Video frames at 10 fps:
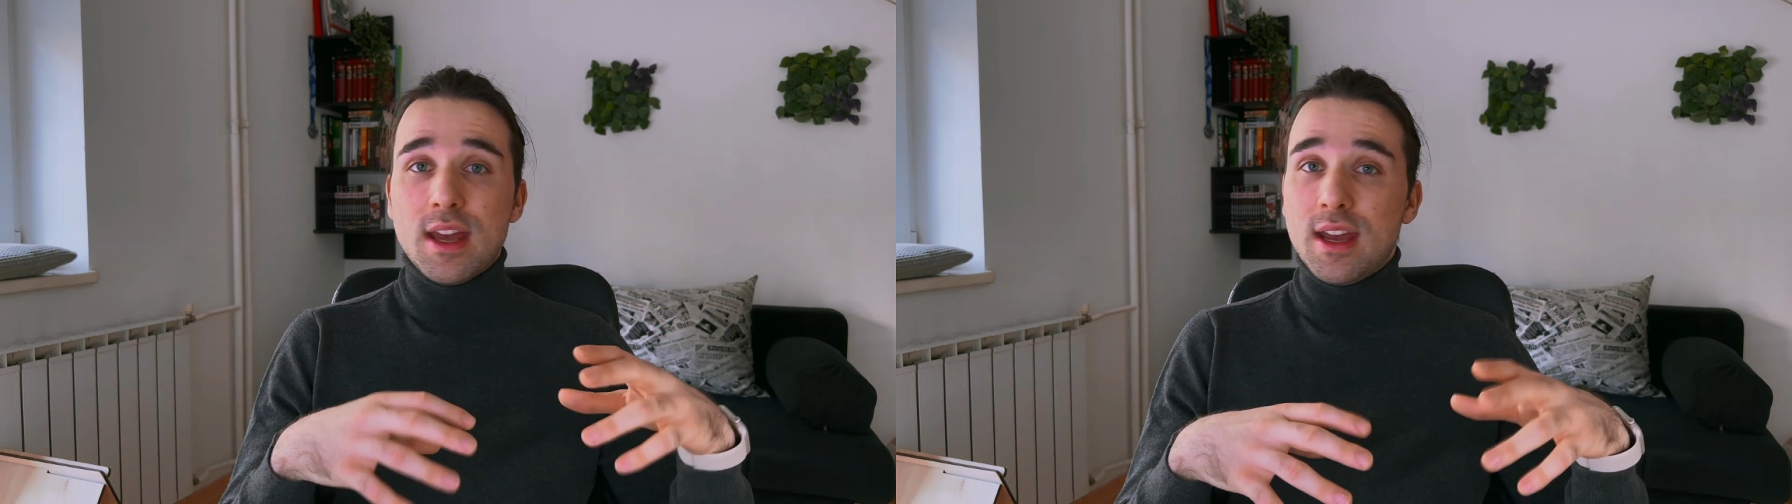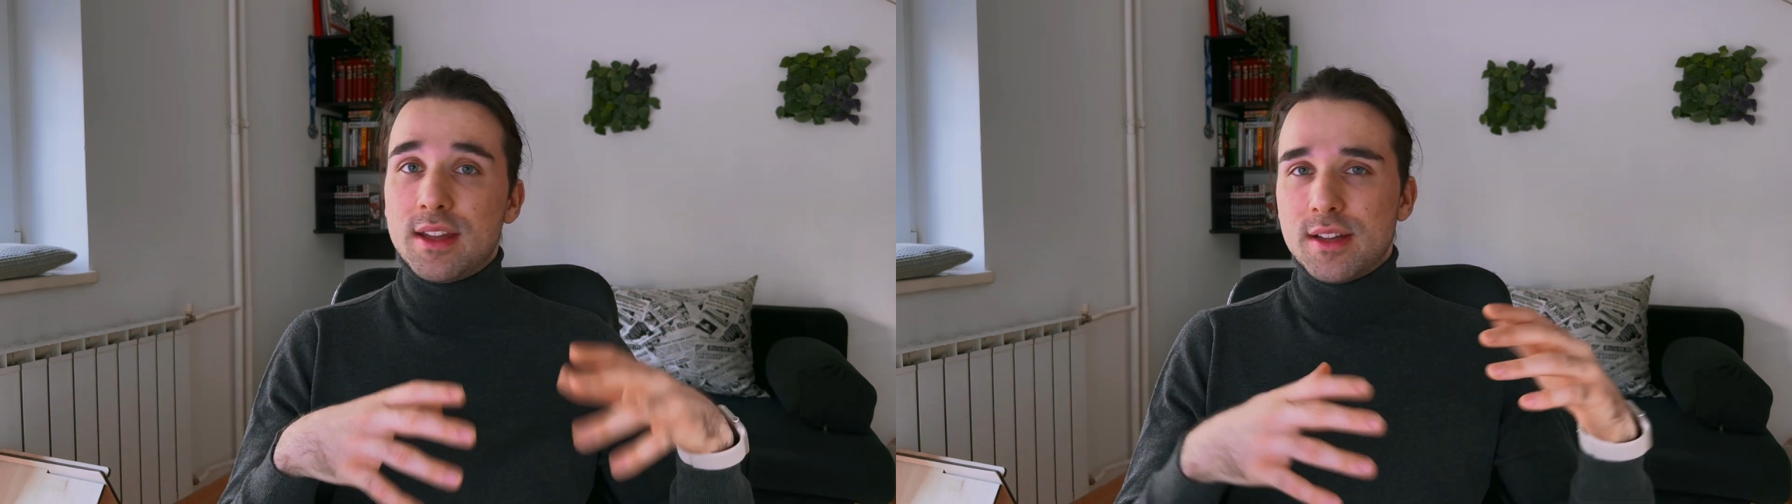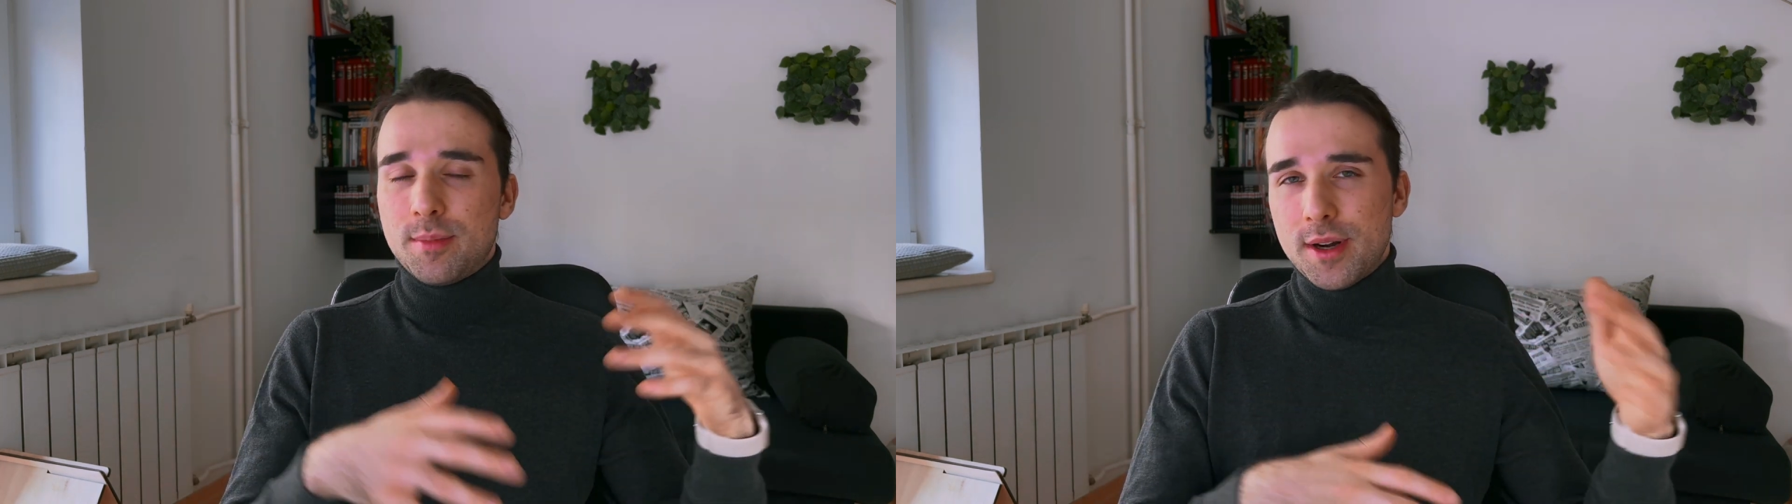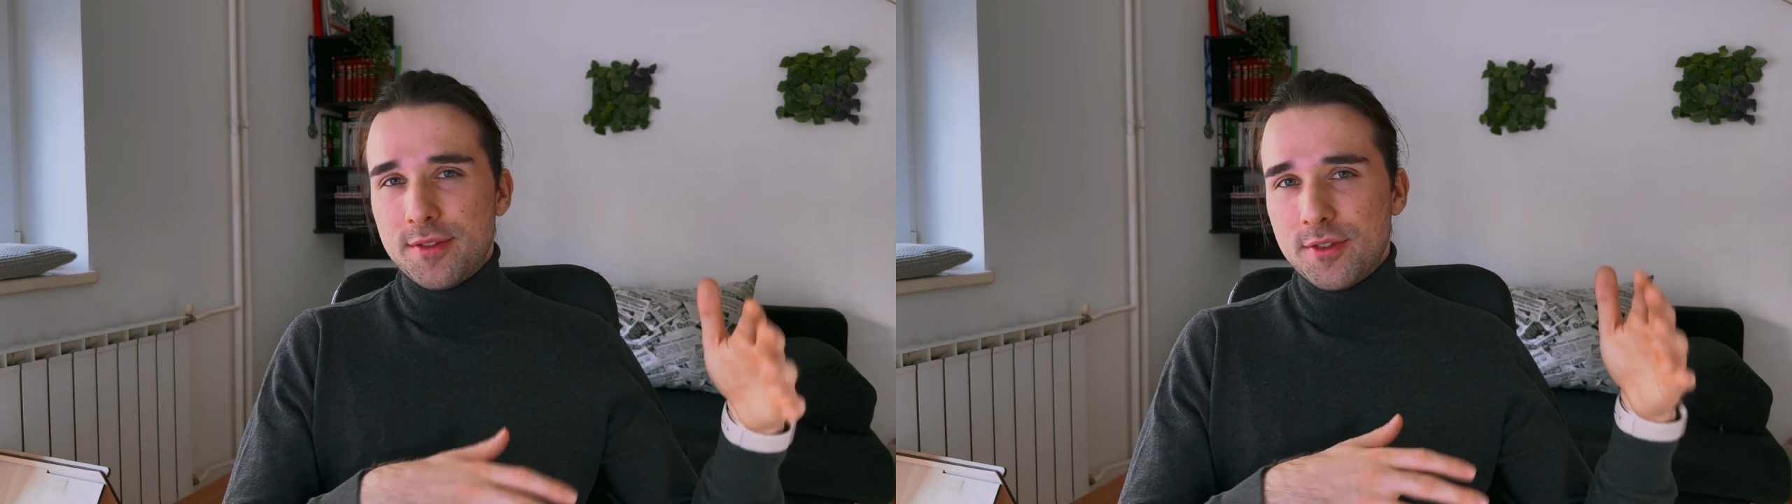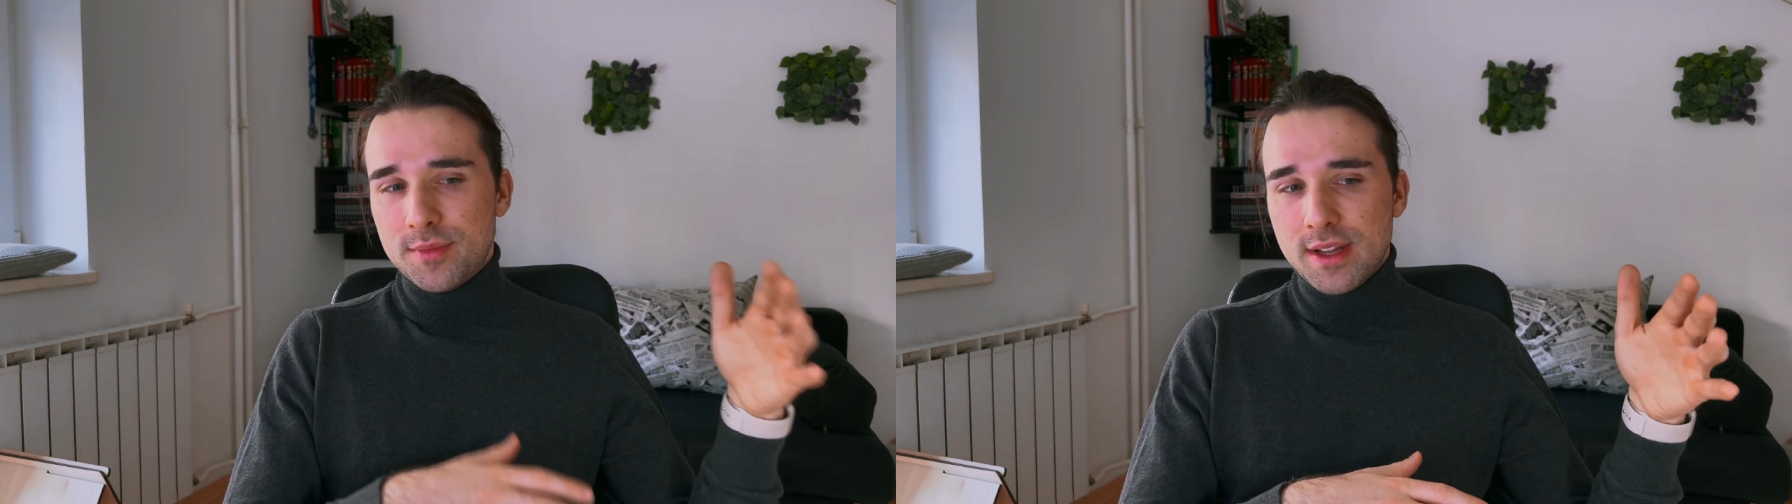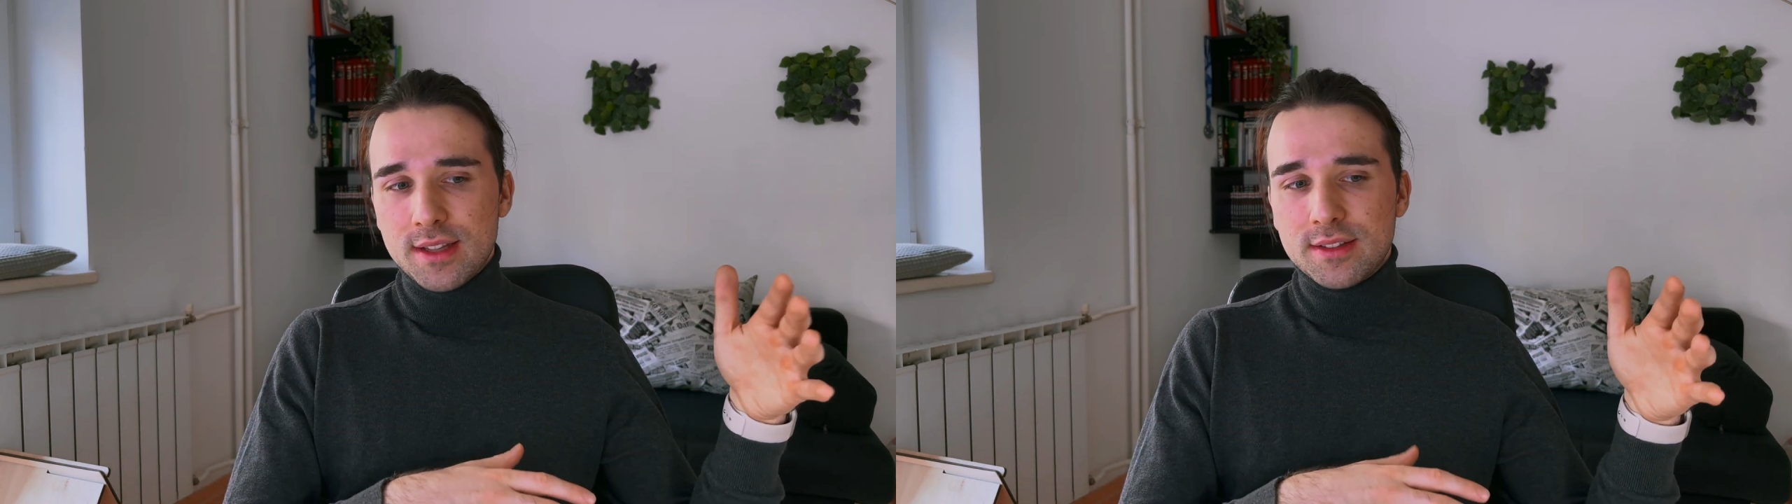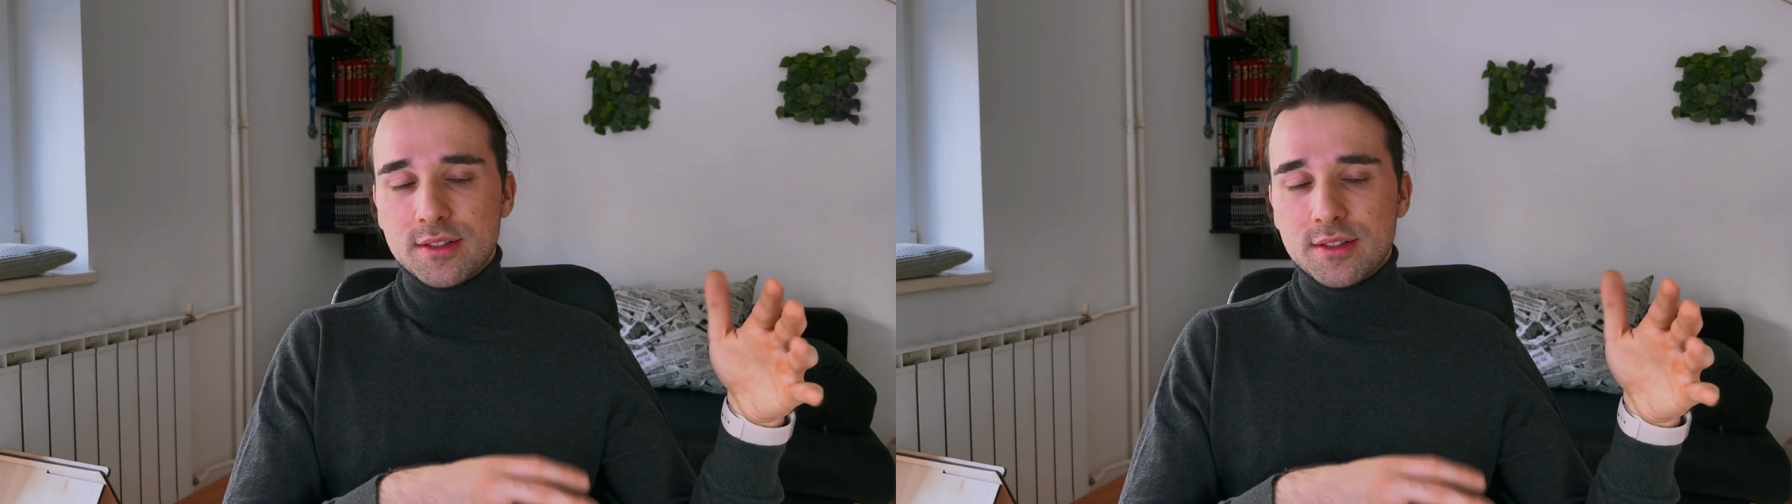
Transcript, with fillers: And apart from that,